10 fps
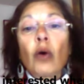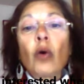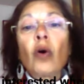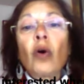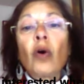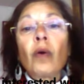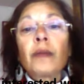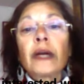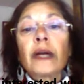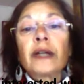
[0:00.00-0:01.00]
or
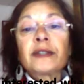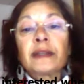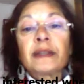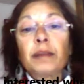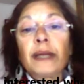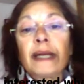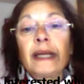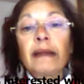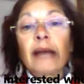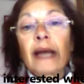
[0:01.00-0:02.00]
her
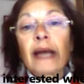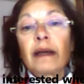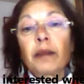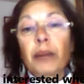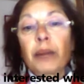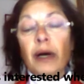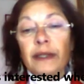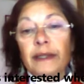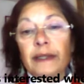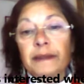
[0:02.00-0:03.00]
sibling and her
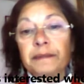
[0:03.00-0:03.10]
partner,